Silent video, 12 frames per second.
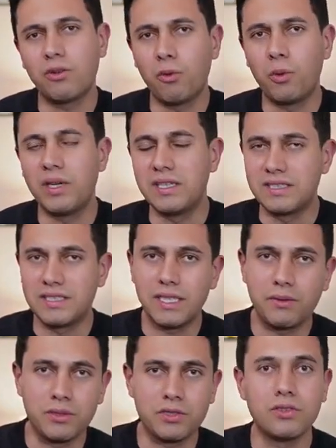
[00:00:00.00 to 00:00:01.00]
1, 0,
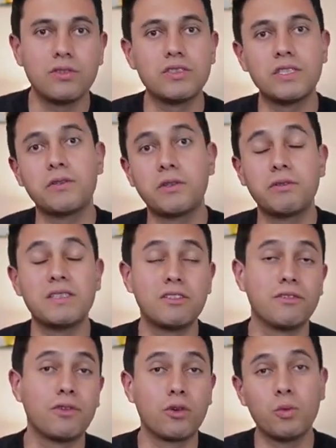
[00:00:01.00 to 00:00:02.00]
2, 0, 3, 0,
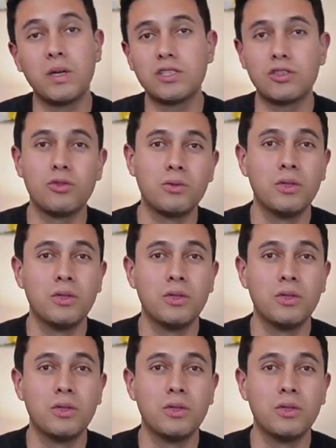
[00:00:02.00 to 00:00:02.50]
4, 1, 2,